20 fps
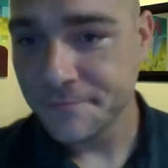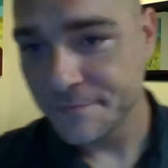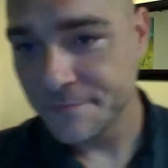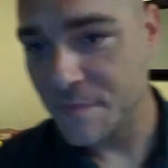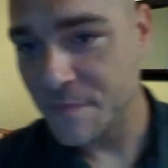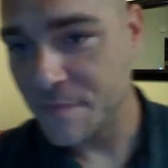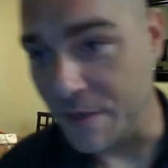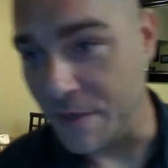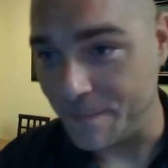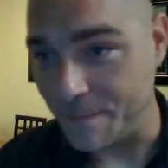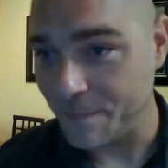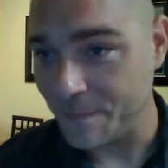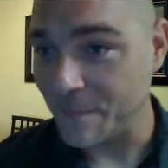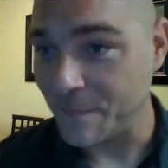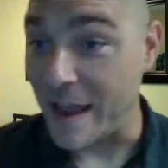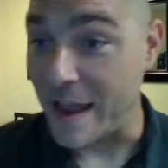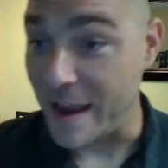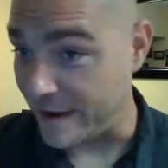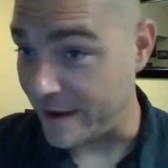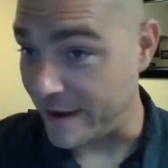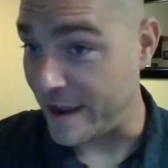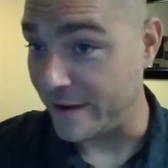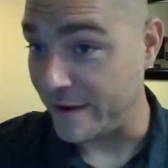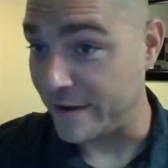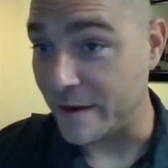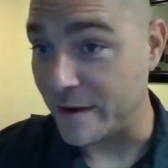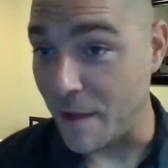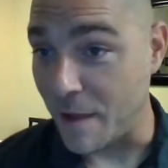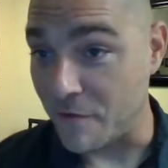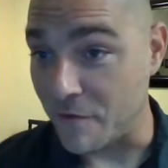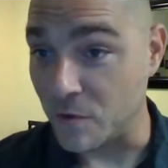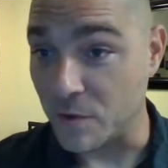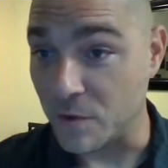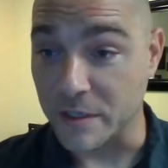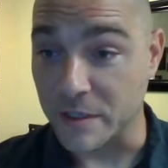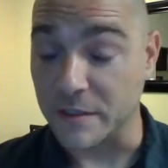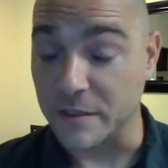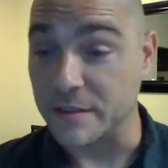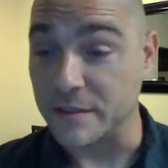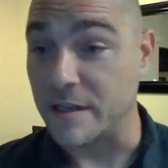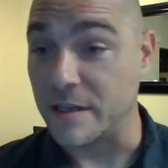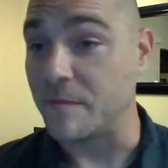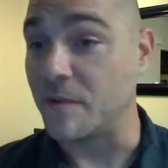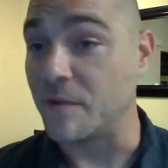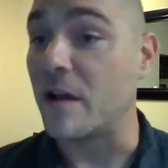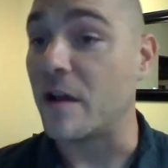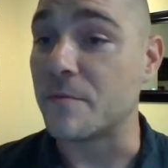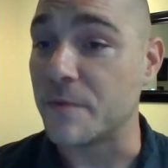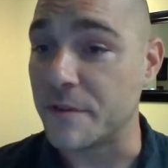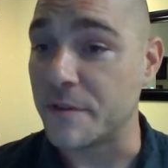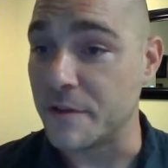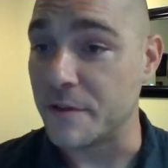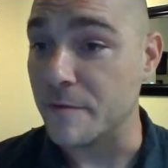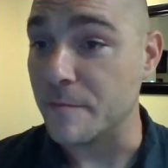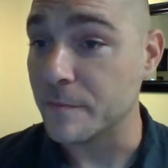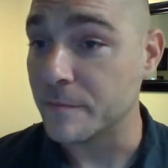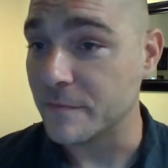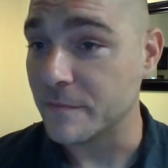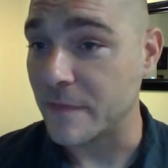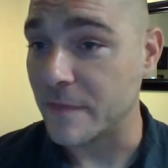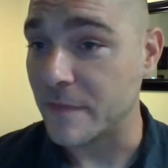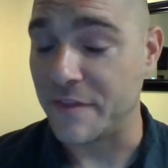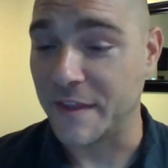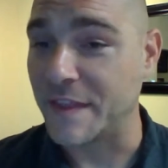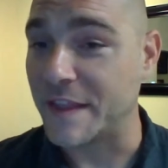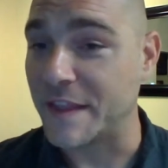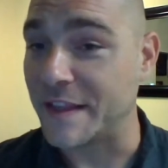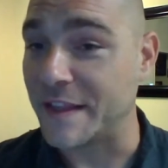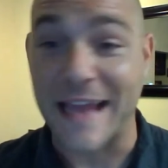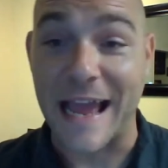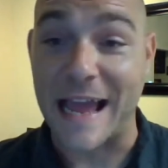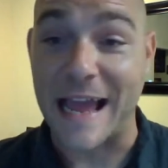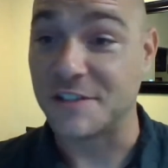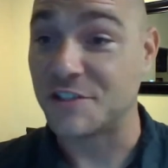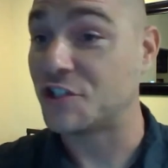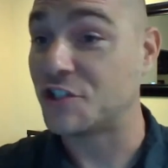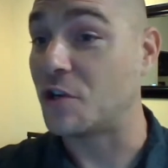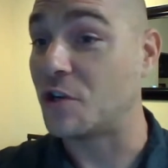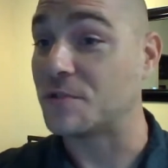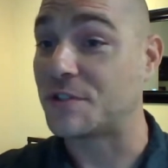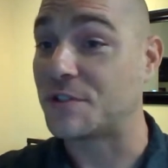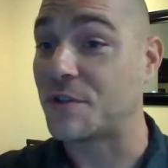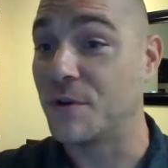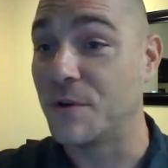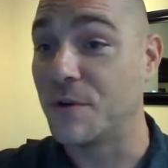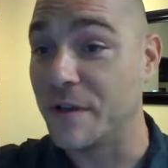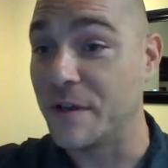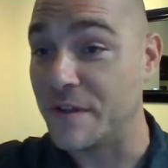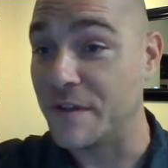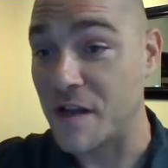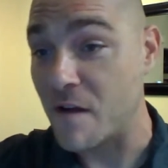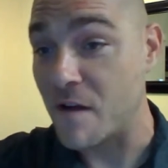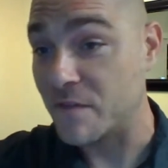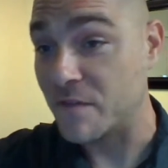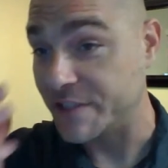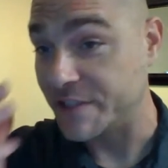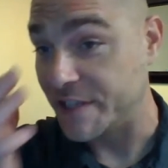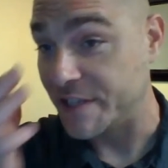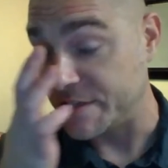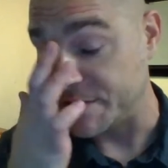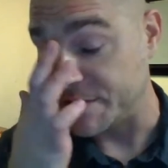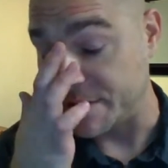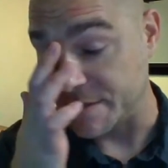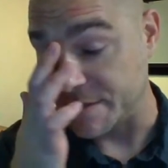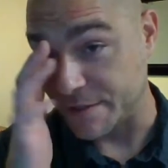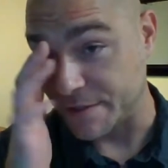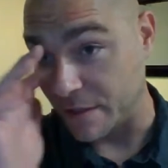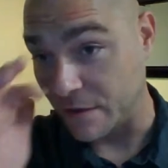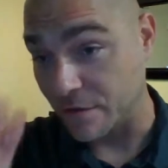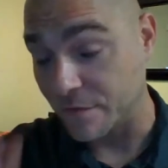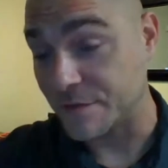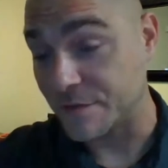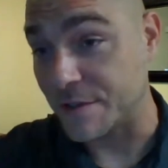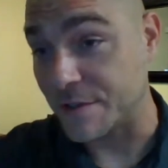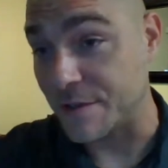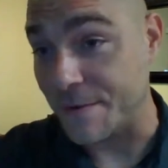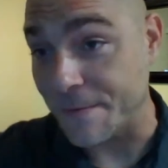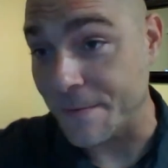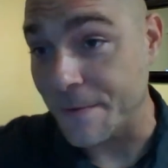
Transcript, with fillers: So. I ended up having a really good time talking with him. I think that shows through in the conversation itself. So,